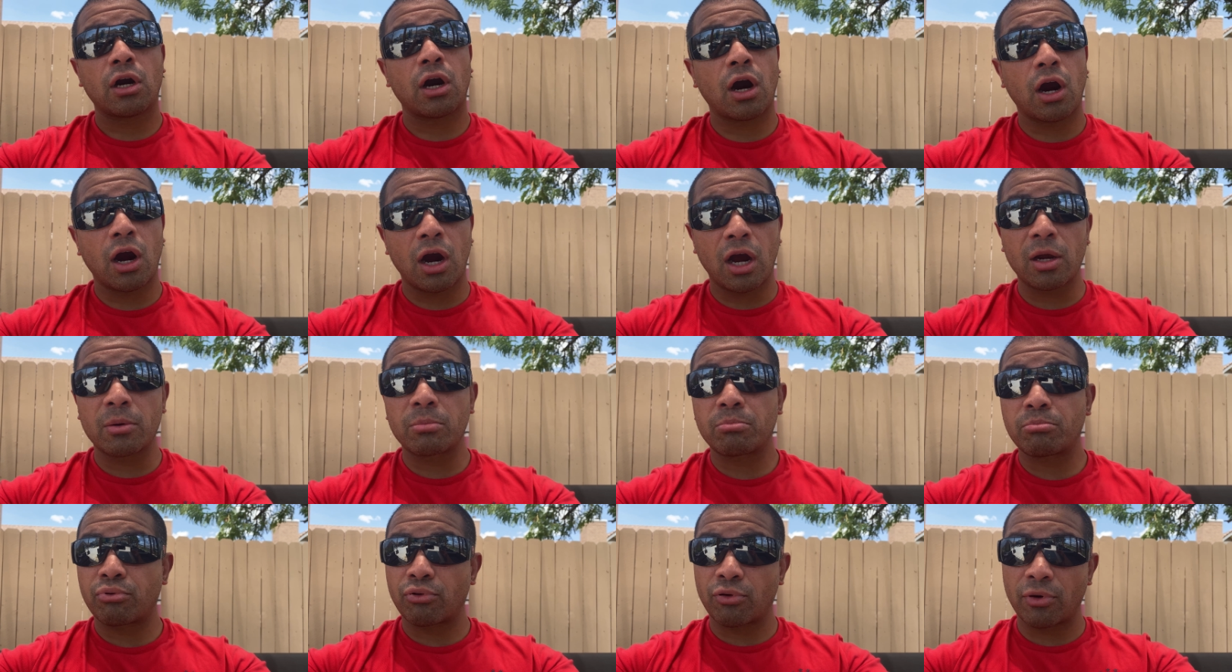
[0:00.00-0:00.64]

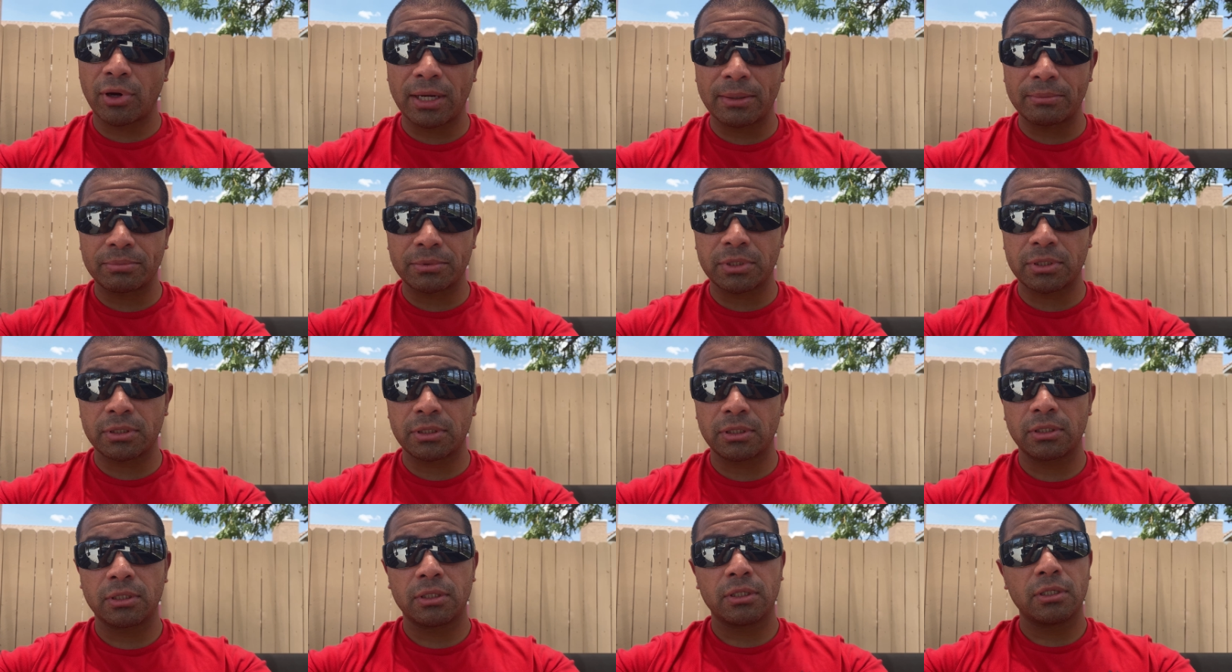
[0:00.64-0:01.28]
are
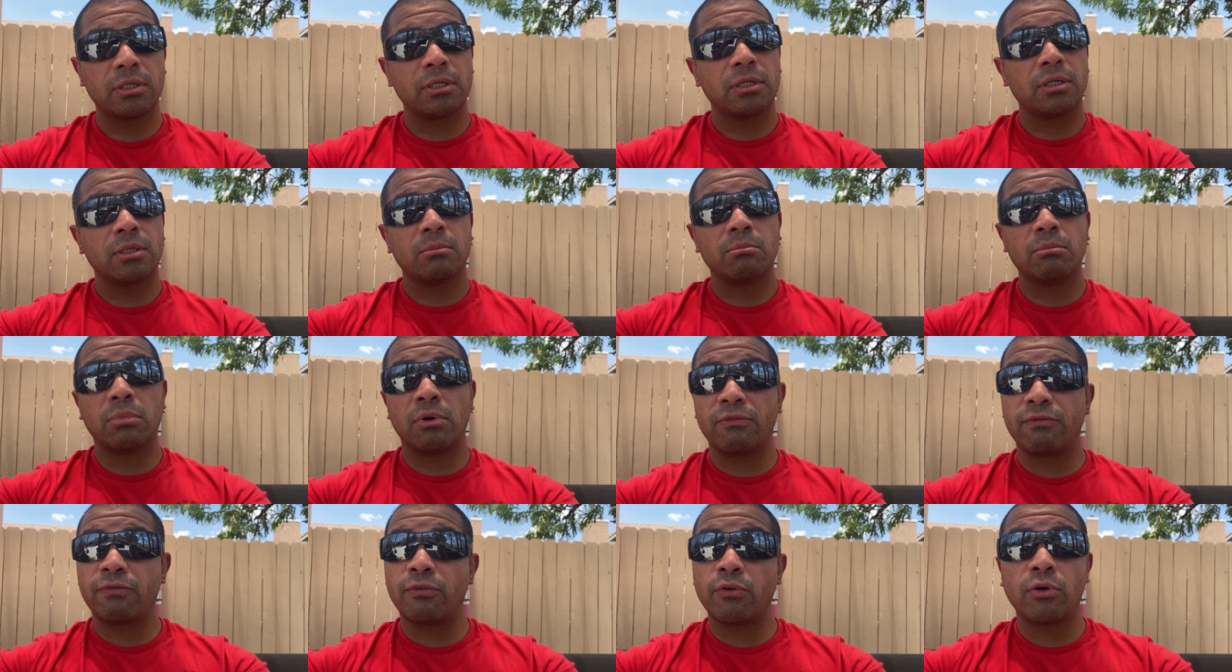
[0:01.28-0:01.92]
prepped
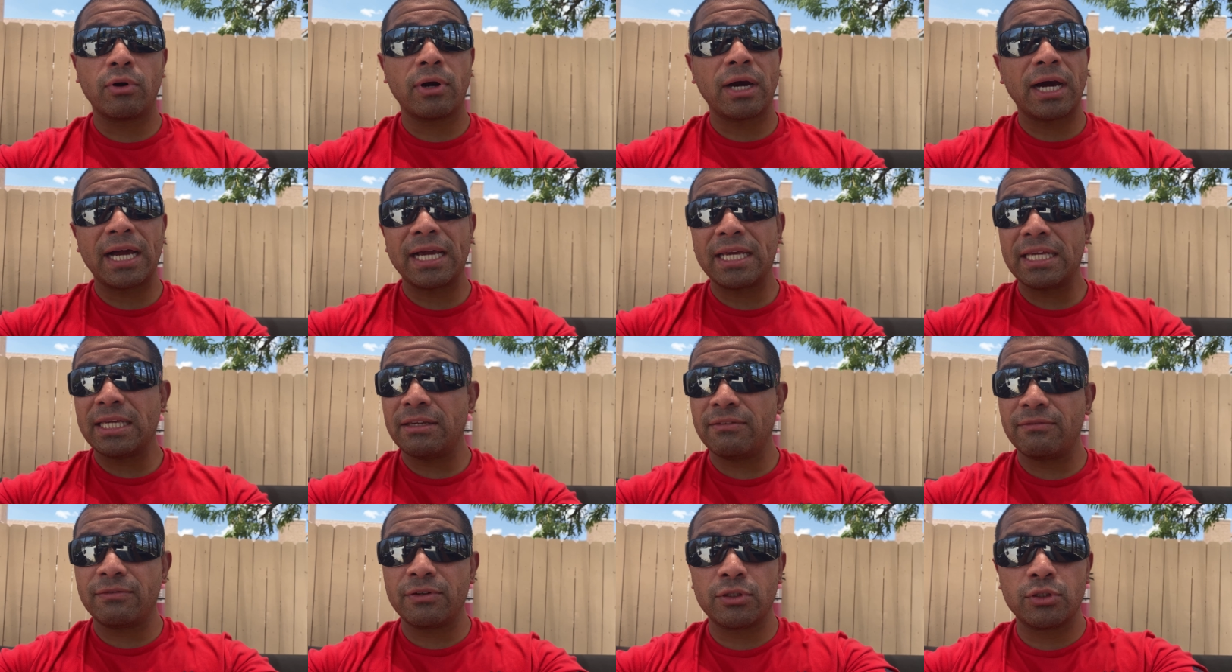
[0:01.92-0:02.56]
before I
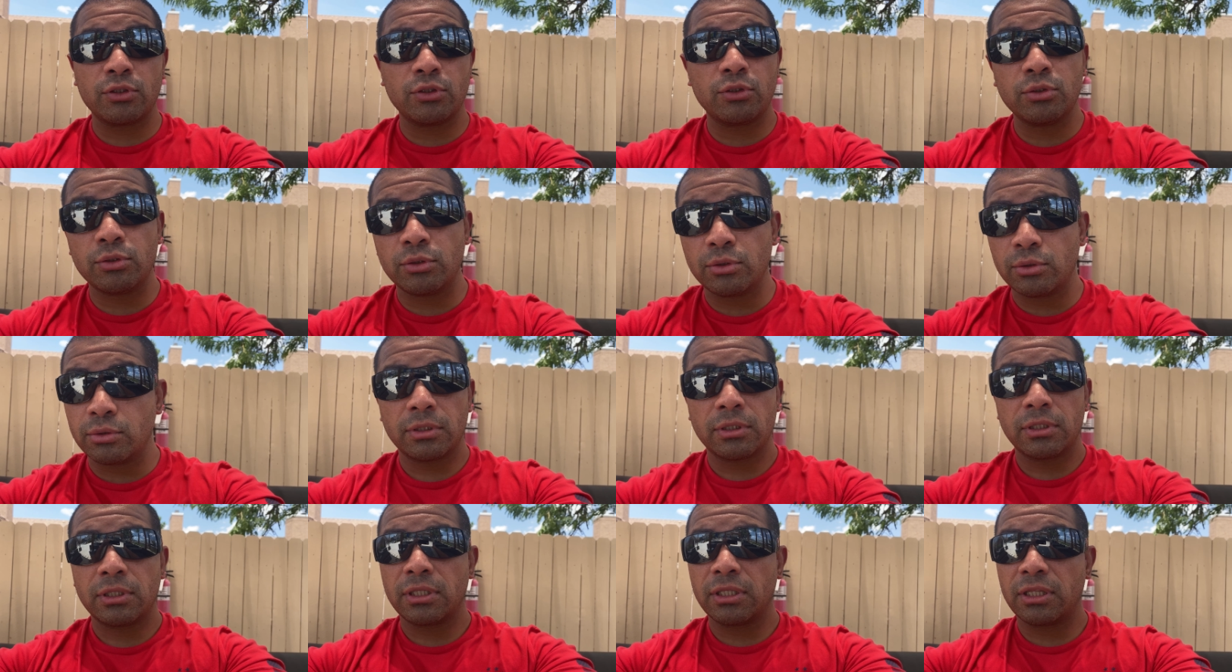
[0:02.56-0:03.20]
even
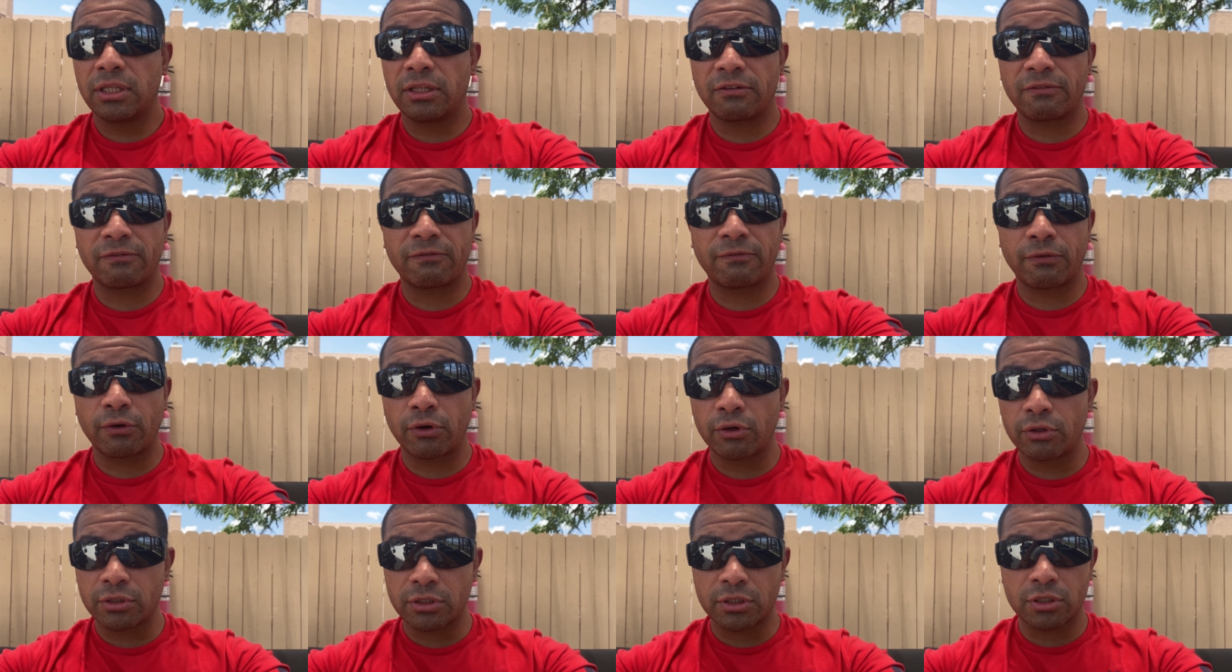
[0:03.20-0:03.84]
do the
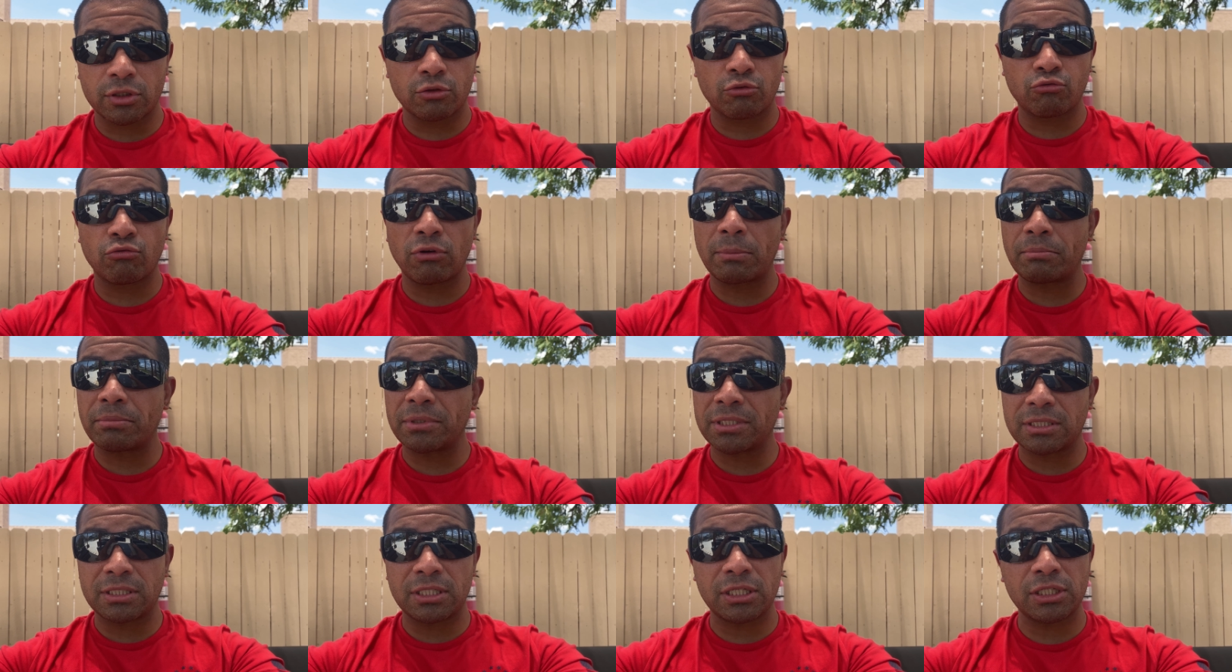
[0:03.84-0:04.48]
first
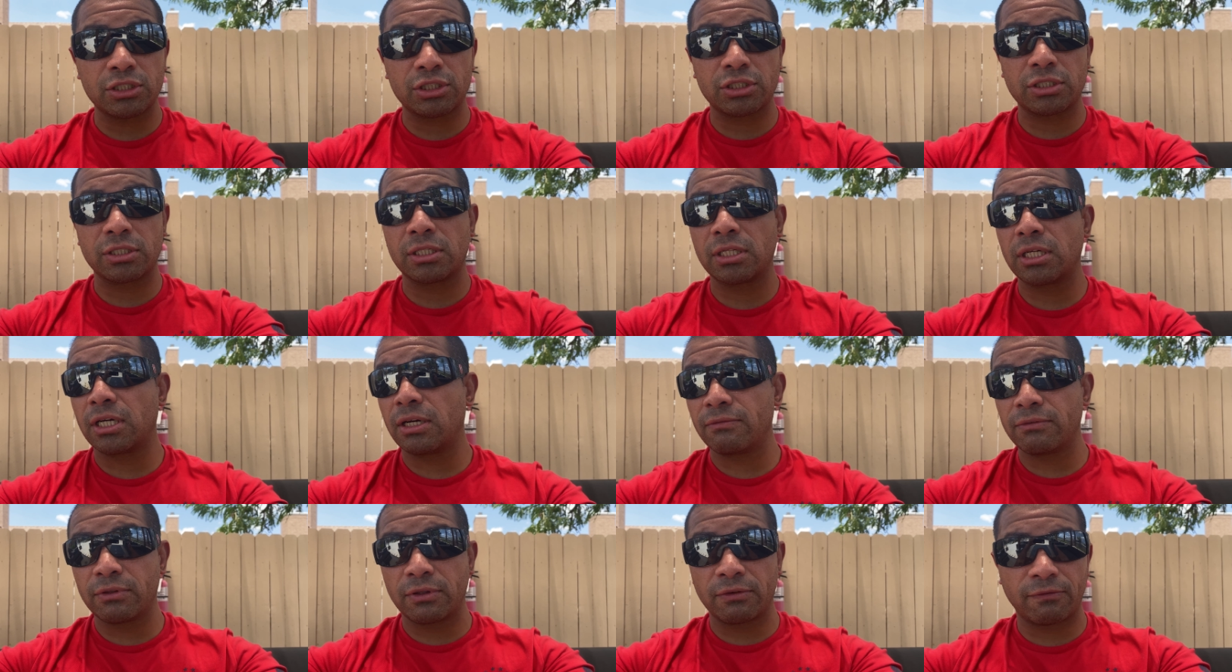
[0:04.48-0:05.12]
repetition
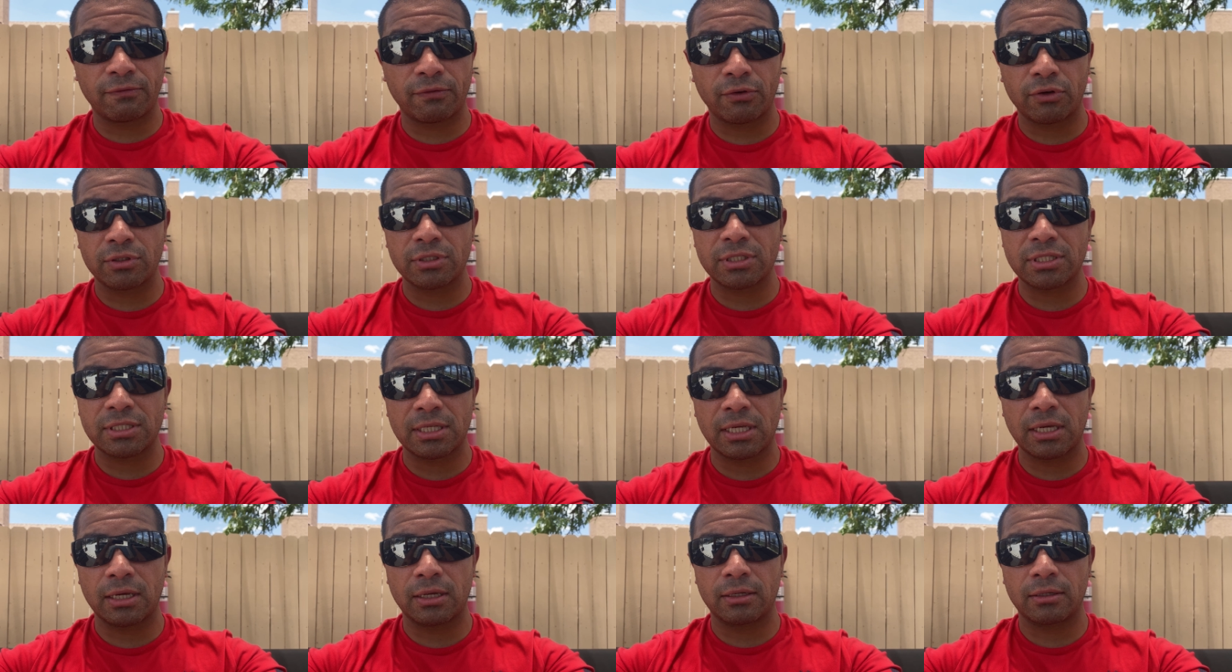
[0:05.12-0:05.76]
of the first
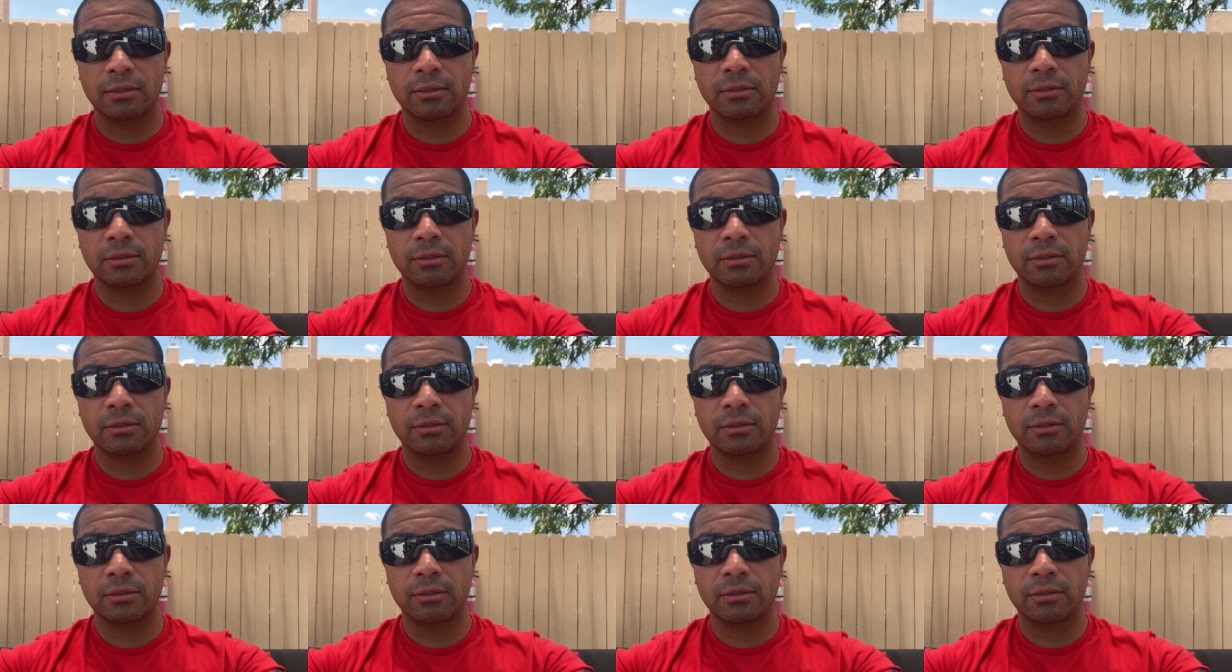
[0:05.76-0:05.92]
set.